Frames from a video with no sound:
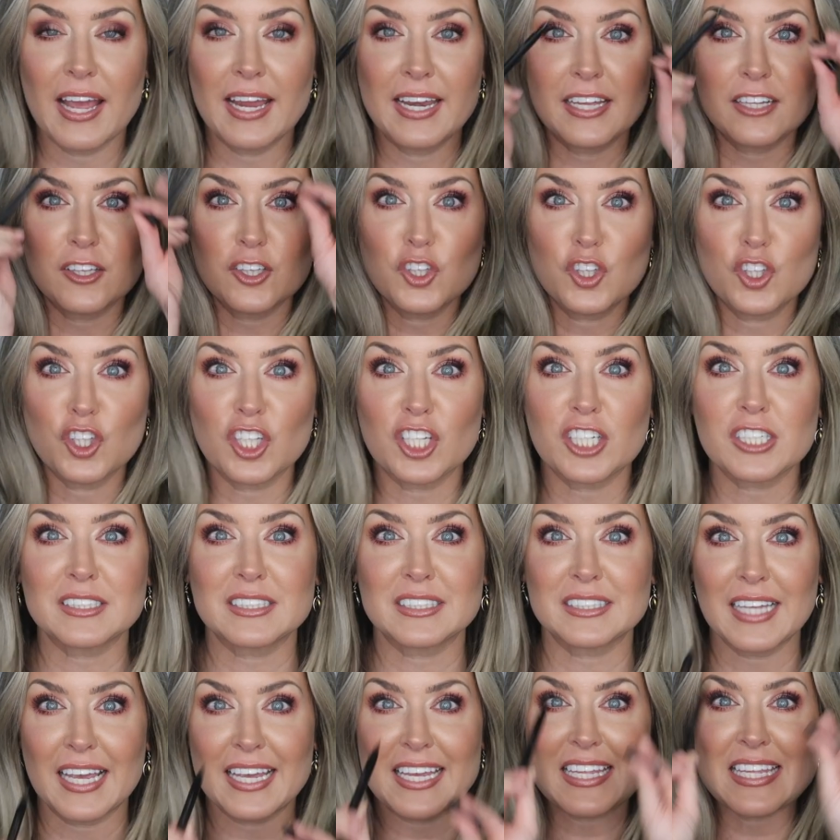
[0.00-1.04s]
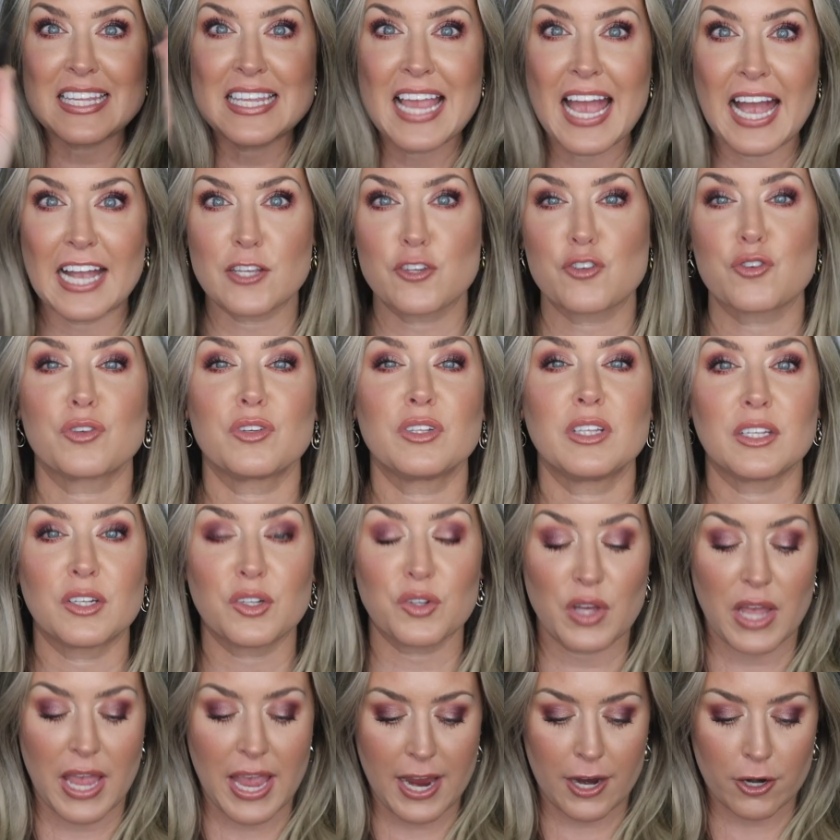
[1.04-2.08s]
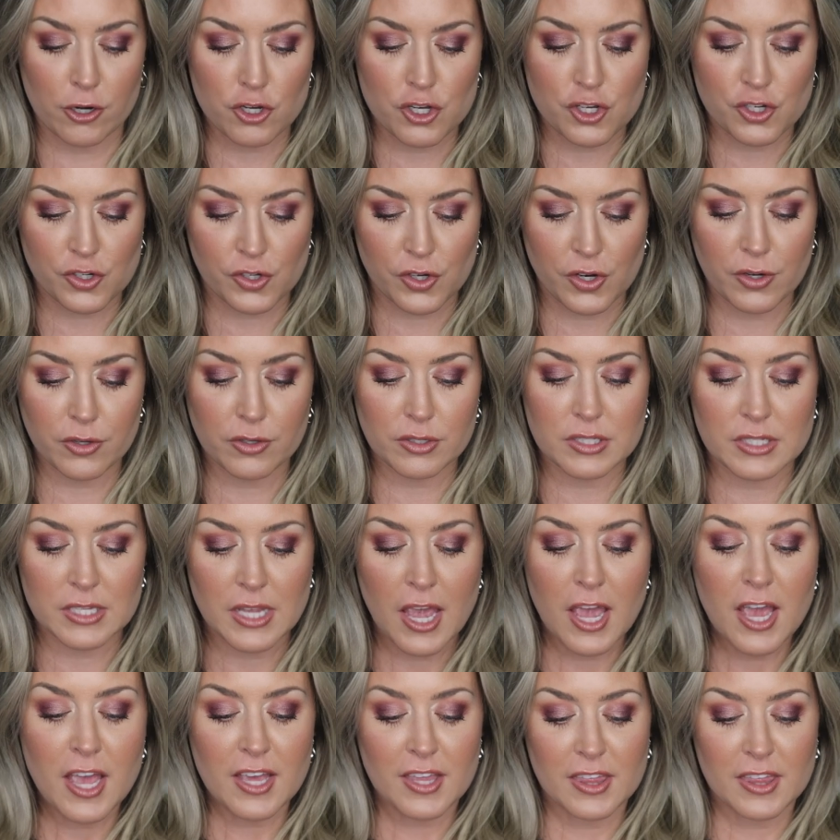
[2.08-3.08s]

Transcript: and it looks like natural little hair strokes.